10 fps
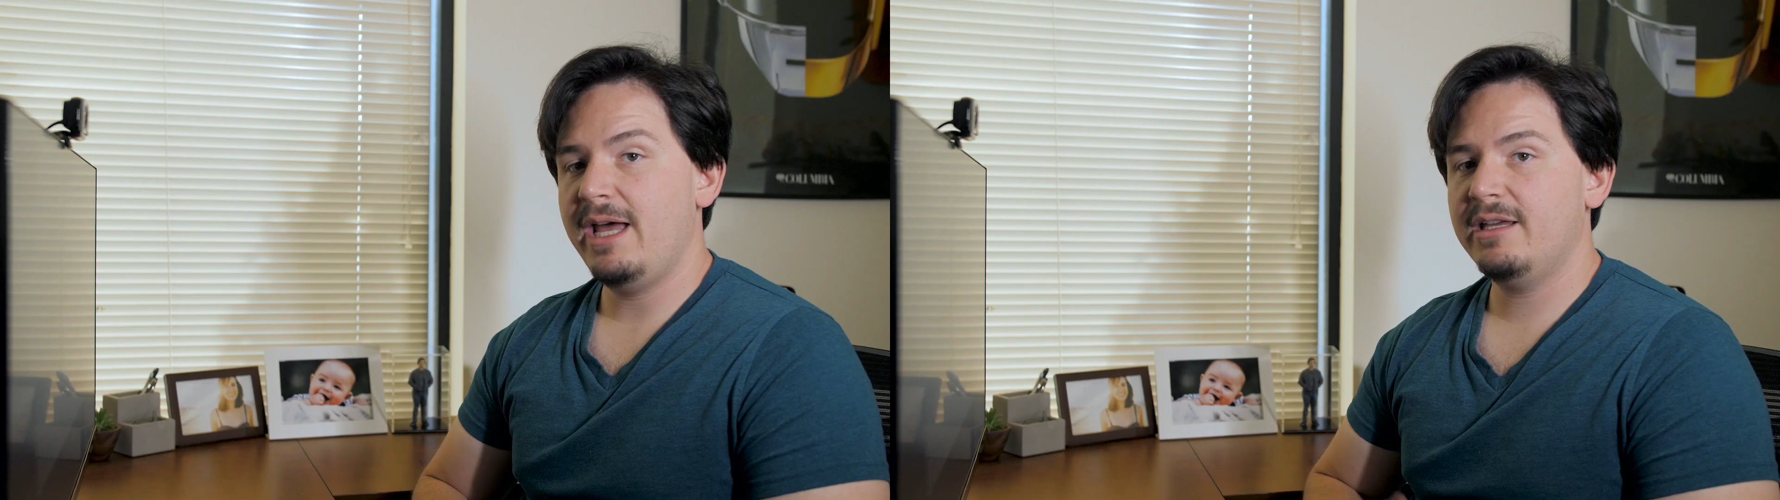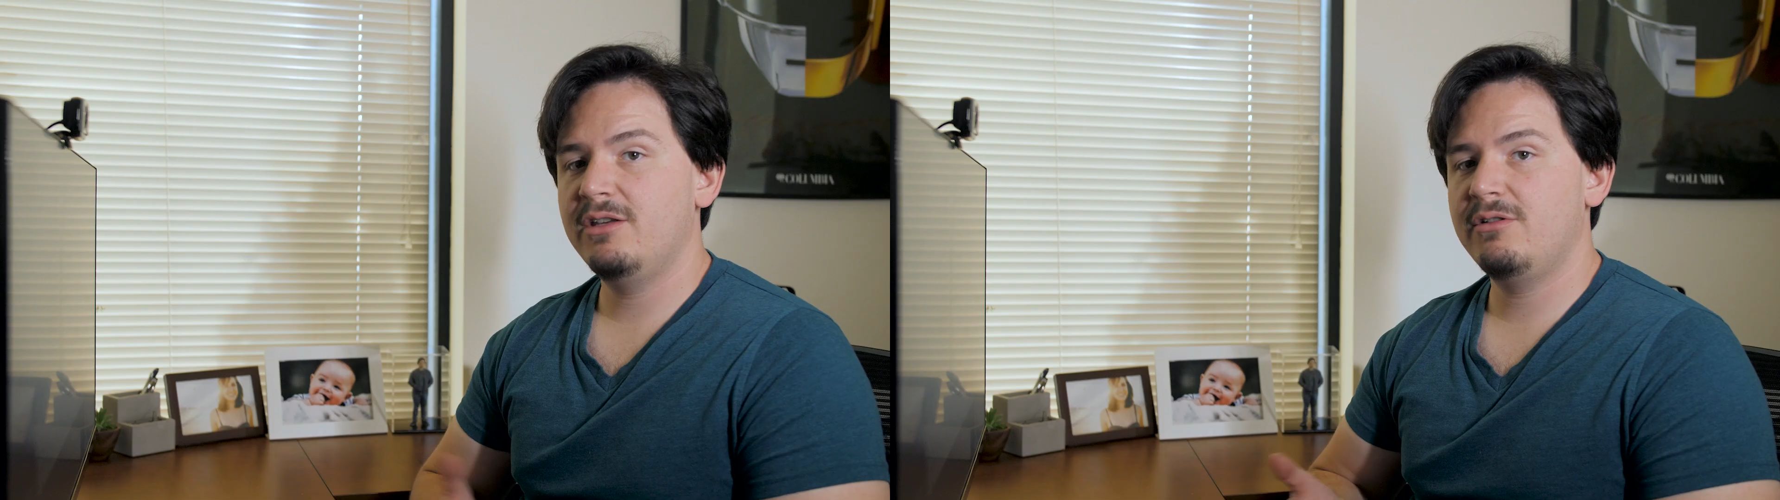a
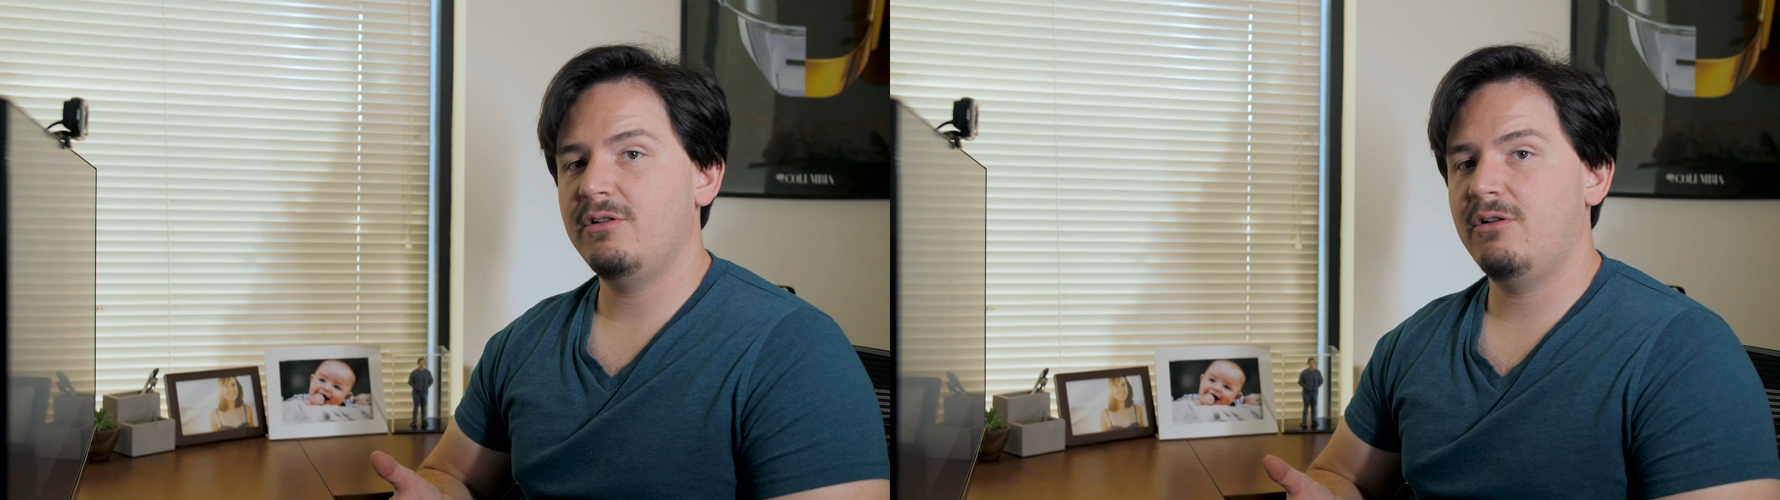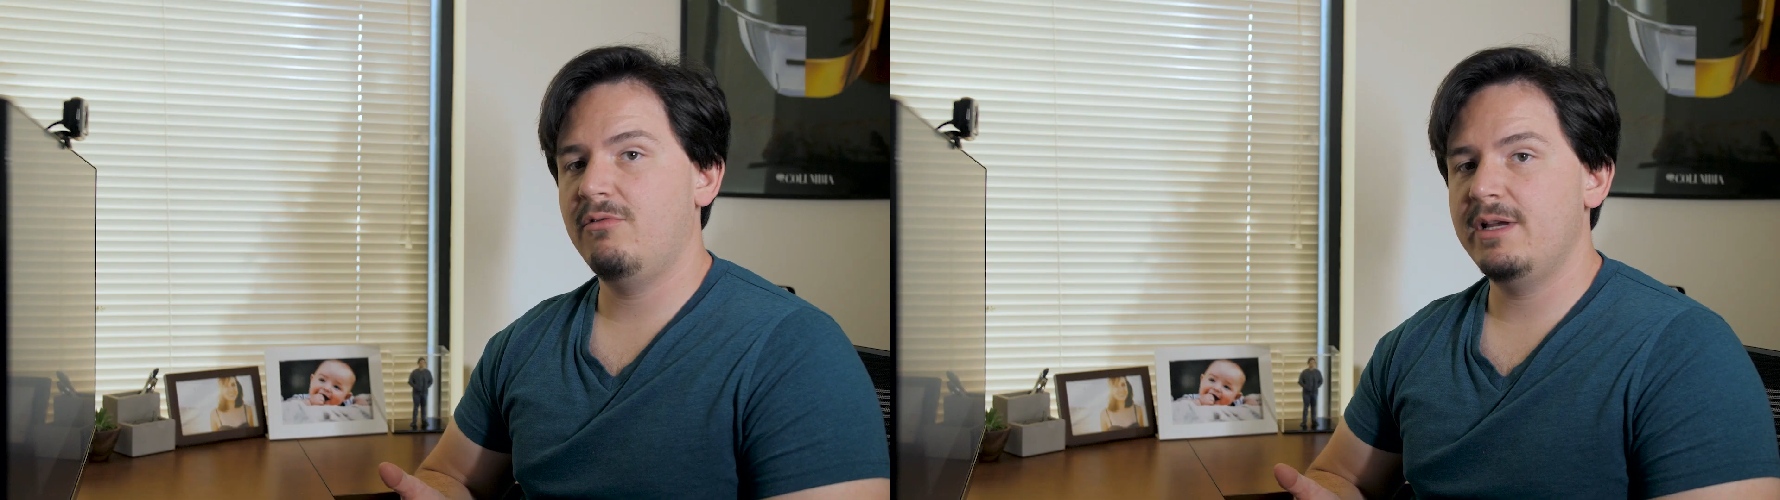Mac, you
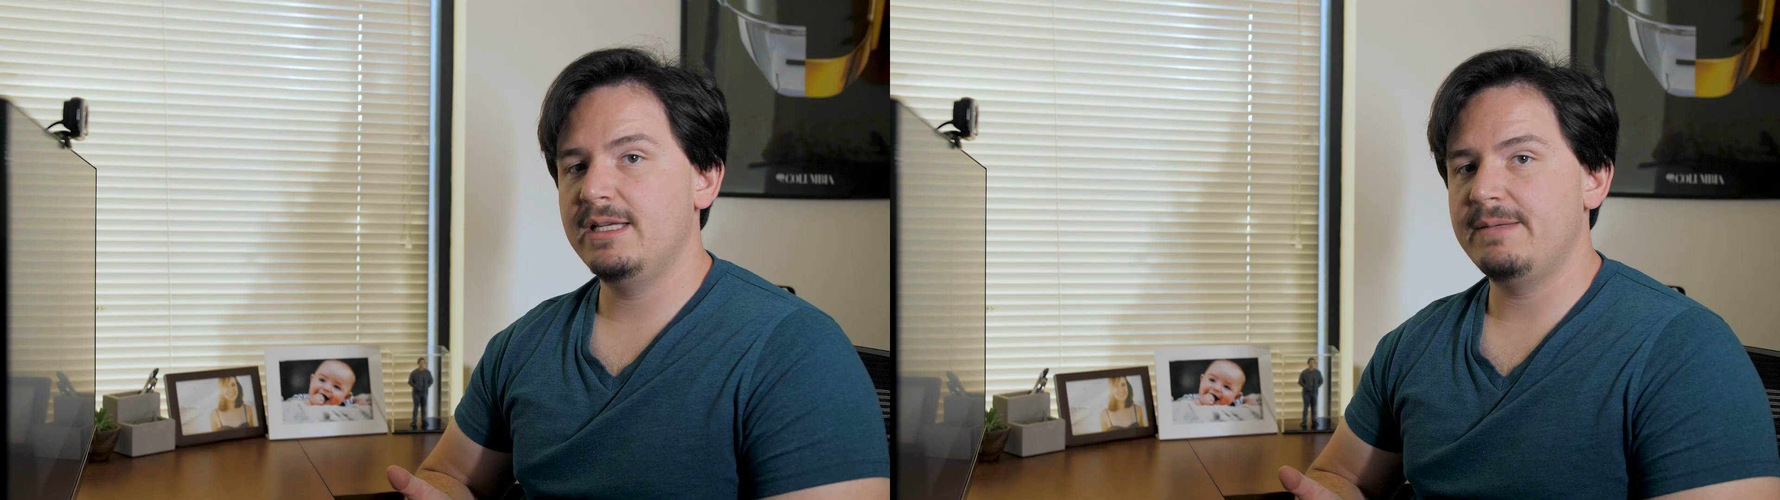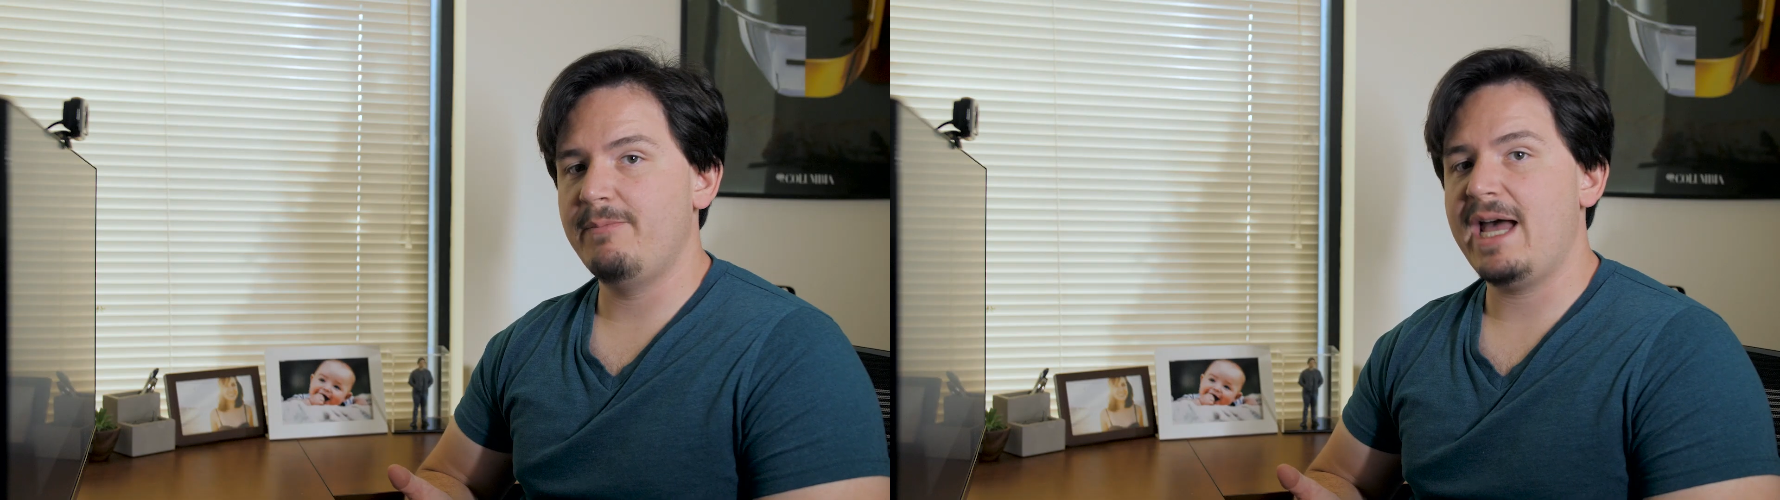can
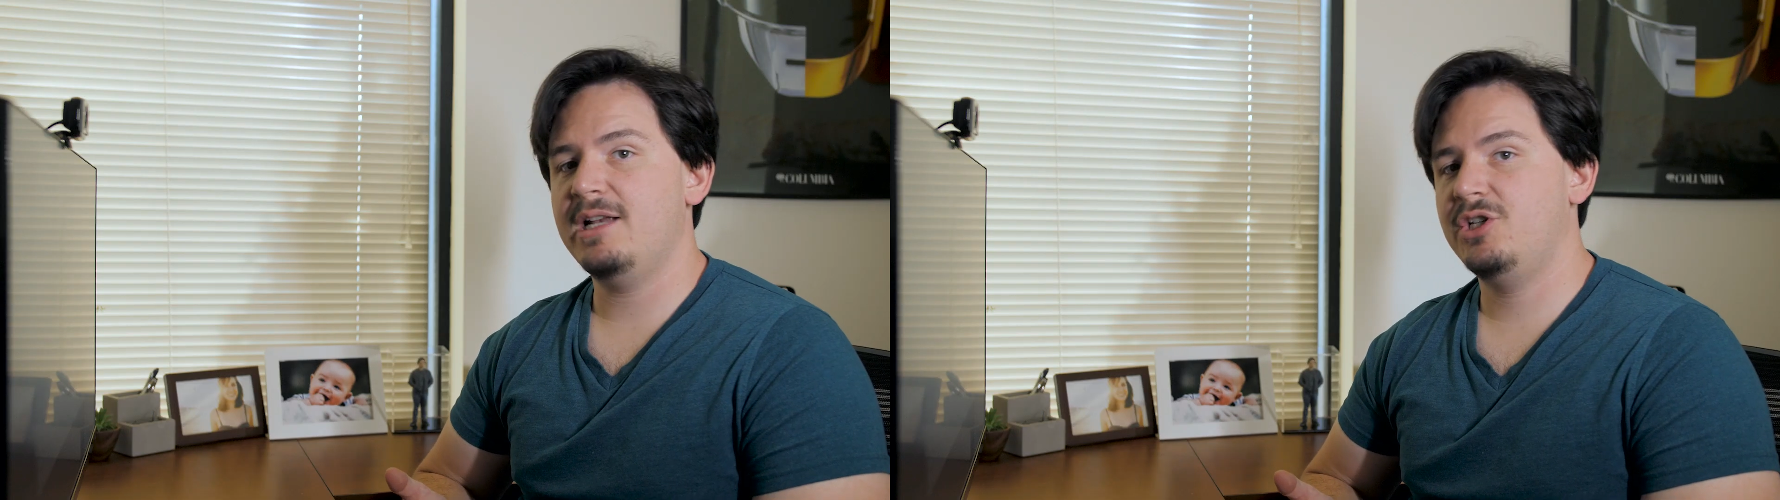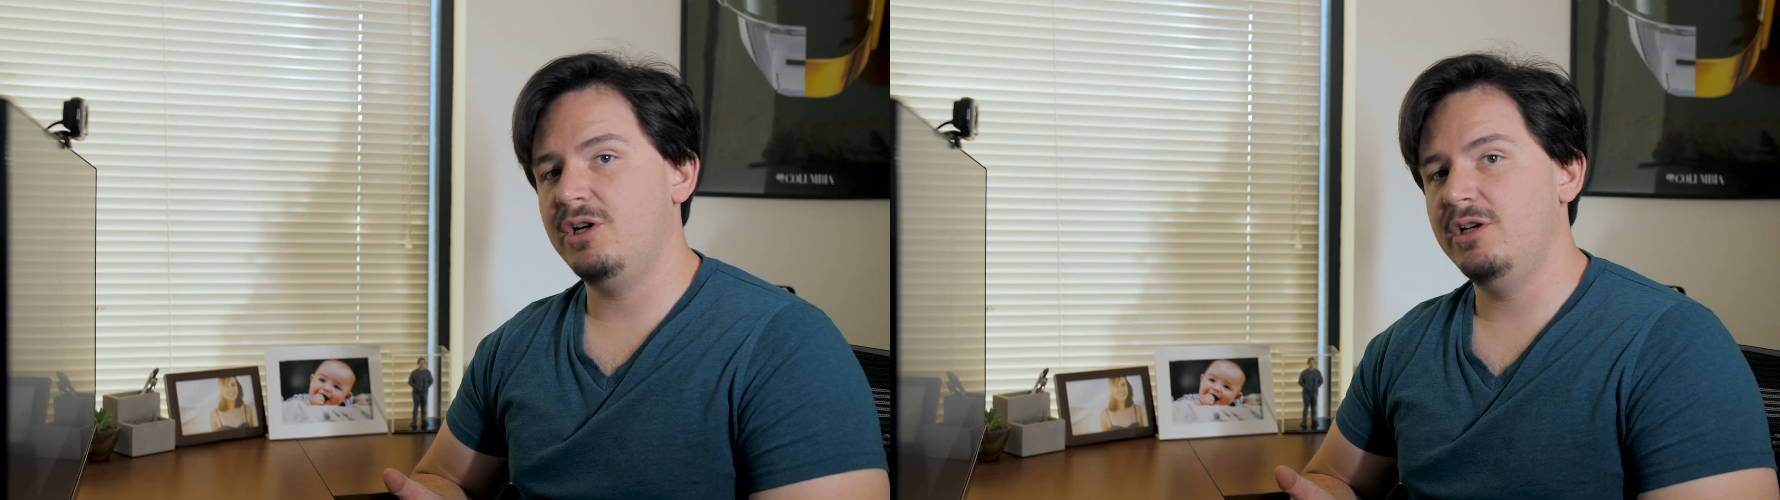always batch